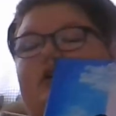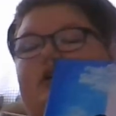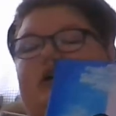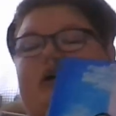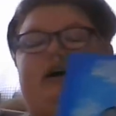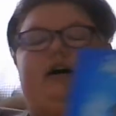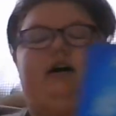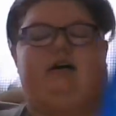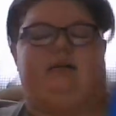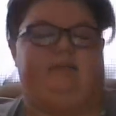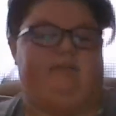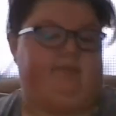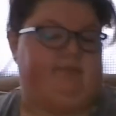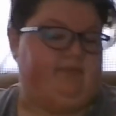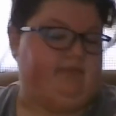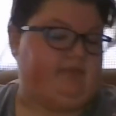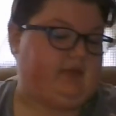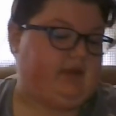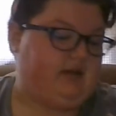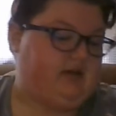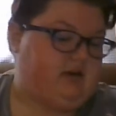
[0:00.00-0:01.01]
I
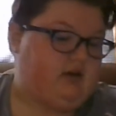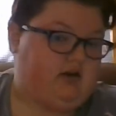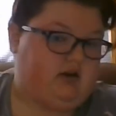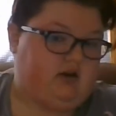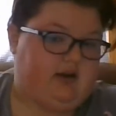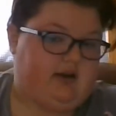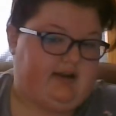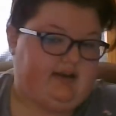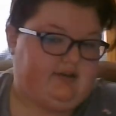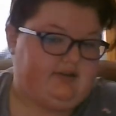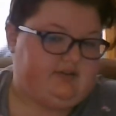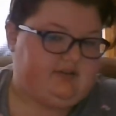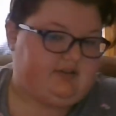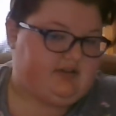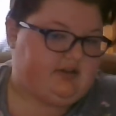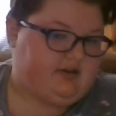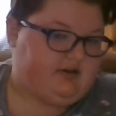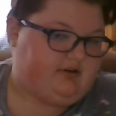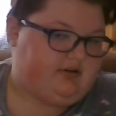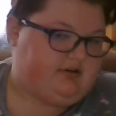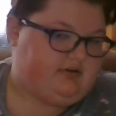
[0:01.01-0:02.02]
used
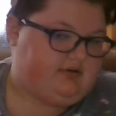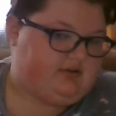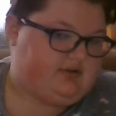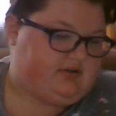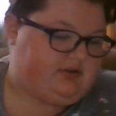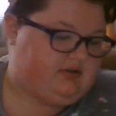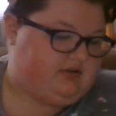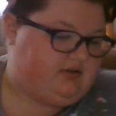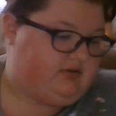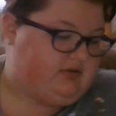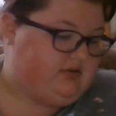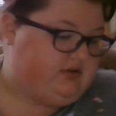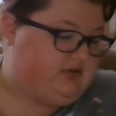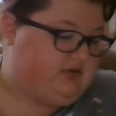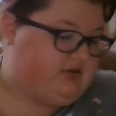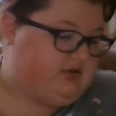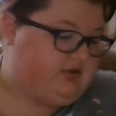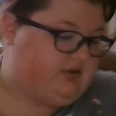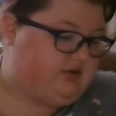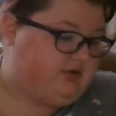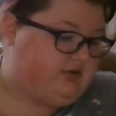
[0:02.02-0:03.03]
those
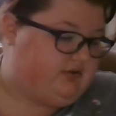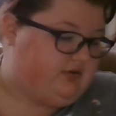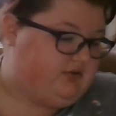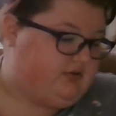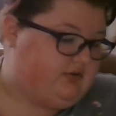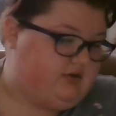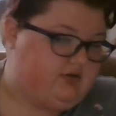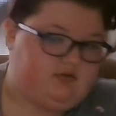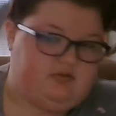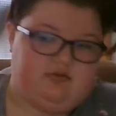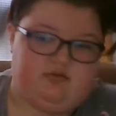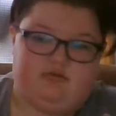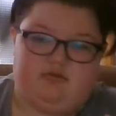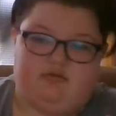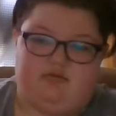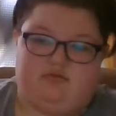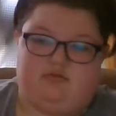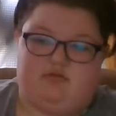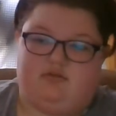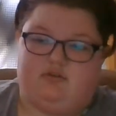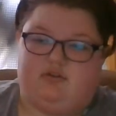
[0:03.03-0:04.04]
to.
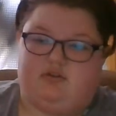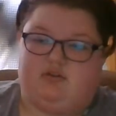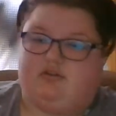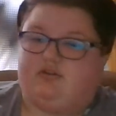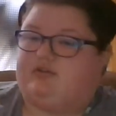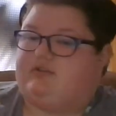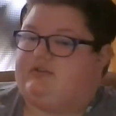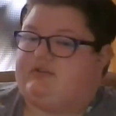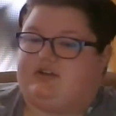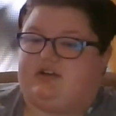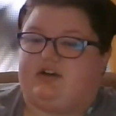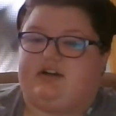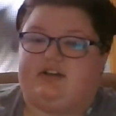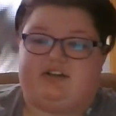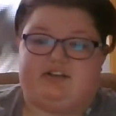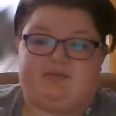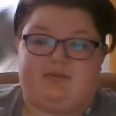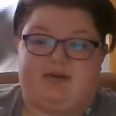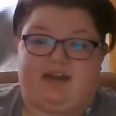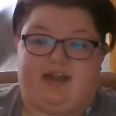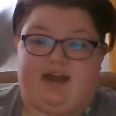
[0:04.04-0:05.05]
Sorry,
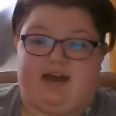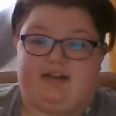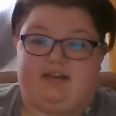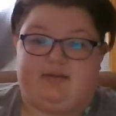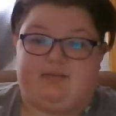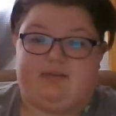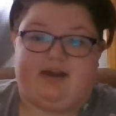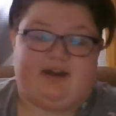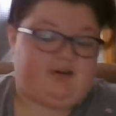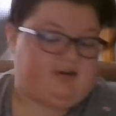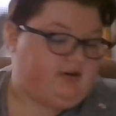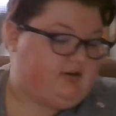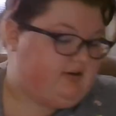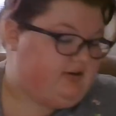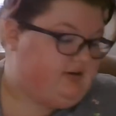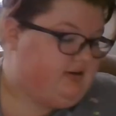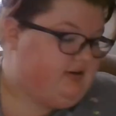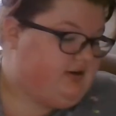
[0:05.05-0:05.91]
that's my cat in the background.